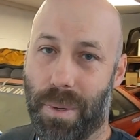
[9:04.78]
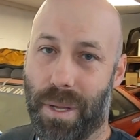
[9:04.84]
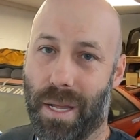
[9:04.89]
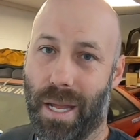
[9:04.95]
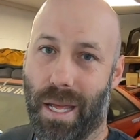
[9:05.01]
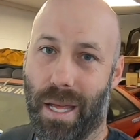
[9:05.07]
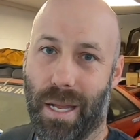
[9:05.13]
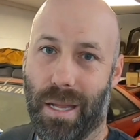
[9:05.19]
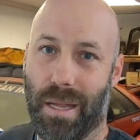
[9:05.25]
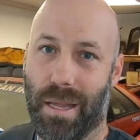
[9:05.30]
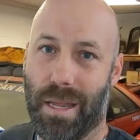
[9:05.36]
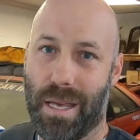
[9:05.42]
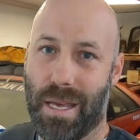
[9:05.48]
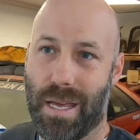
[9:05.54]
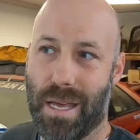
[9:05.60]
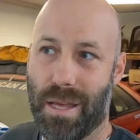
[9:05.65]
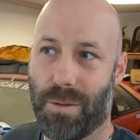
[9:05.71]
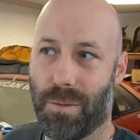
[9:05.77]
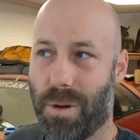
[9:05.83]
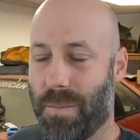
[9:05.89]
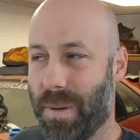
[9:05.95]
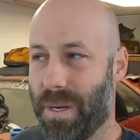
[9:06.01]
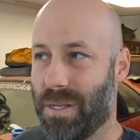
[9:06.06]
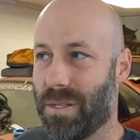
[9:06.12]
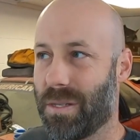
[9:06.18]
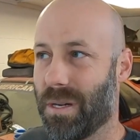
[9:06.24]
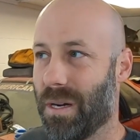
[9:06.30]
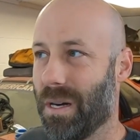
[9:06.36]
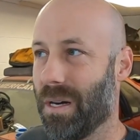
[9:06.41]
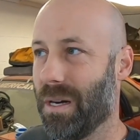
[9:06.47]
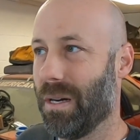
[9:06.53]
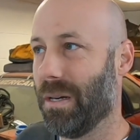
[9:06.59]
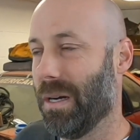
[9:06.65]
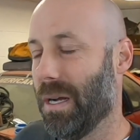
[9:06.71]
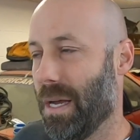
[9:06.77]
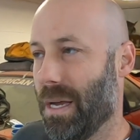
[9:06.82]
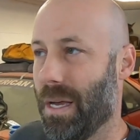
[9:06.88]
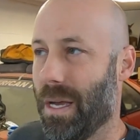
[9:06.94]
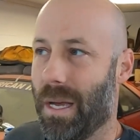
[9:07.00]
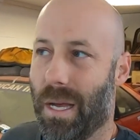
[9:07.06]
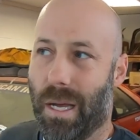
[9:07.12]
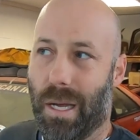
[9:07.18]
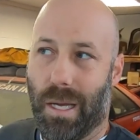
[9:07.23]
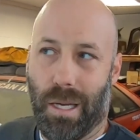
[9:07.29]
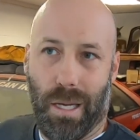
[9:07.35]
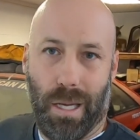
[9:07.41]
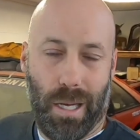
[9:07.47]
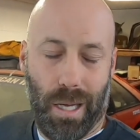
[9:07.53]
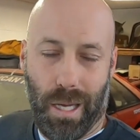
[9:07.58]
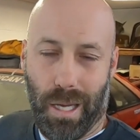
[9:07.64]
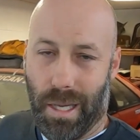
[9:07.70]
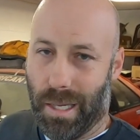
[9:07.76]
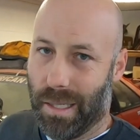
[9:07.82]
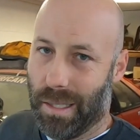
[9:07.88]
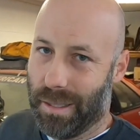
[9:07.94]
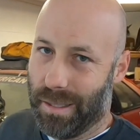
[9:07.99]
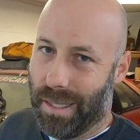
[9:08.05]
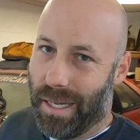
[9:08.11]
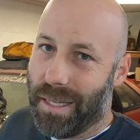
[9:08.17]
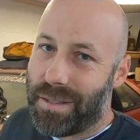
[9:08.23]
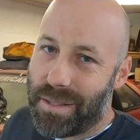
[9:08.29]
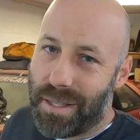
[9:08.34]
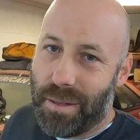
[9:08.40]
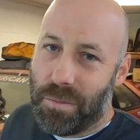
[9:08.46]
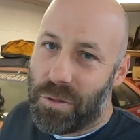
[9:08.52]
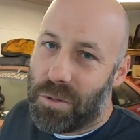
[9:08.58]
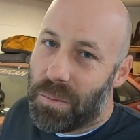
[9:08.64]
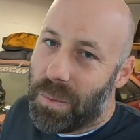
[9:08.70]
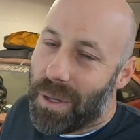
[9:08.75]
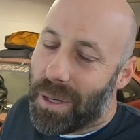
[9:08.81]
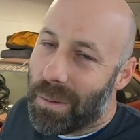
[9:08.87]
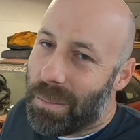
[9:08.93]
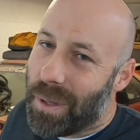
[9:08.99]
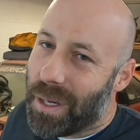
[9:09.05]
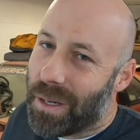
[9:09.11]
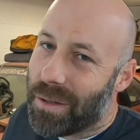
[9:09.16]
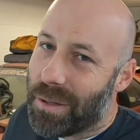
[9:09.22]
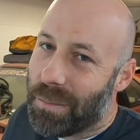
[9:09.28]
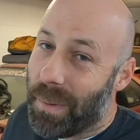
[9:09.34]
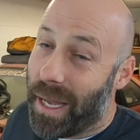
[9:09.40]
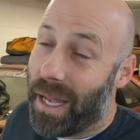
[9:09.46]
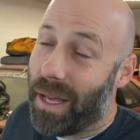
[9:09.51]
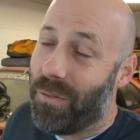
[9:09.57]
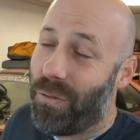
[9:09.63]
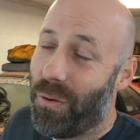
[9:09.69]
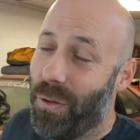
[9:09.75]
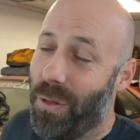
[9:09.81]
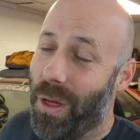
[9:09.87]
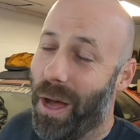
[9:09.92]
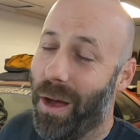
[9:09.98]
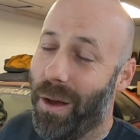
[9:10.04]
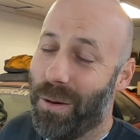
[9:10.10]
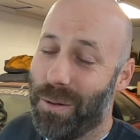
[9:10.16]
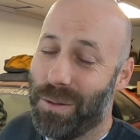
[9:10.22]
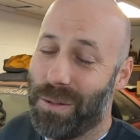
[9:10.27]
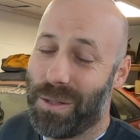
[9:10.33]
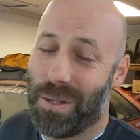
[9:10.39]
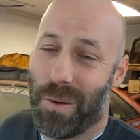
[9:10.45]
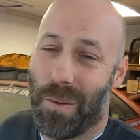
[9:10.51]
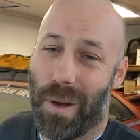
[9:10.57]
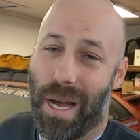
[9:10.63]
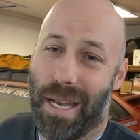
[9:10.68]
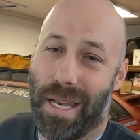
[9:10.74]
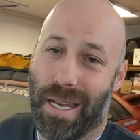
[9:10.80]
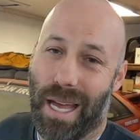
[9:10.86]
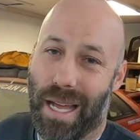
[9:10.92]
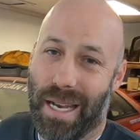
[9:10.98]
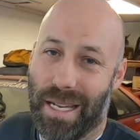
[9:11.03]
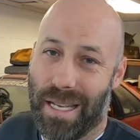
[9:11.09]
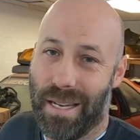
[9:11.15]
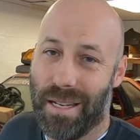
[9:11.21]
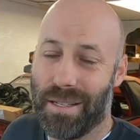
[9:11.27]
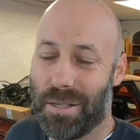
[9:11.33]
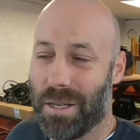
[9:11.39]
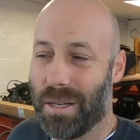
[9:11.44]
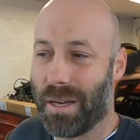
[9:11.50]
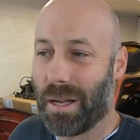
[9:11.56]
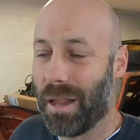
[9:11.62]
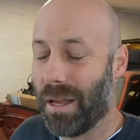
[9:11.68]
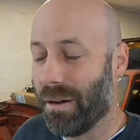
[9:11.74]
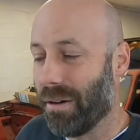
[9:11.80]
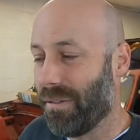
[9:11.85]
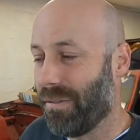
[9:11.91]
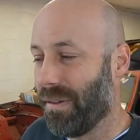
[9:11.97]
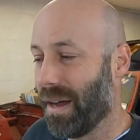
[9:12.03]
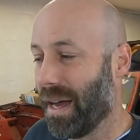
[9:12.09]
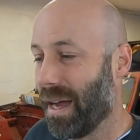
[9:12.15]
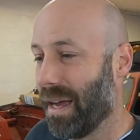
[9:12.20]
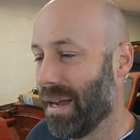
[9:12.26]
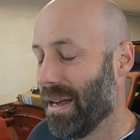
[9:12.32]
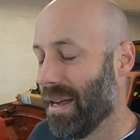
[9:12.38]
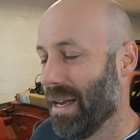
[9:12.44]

But the 3-piece Stern, it seems to be a bigger demand for those, so I needed to clarify.